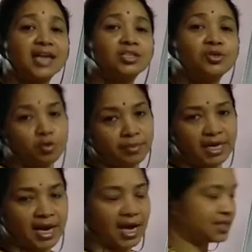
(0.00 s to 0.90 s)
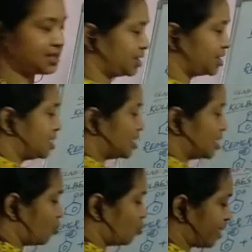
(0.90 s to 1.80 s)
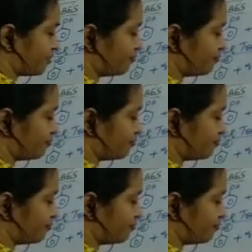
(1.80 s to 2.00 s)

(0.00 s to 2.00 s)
as chromic acid. Now when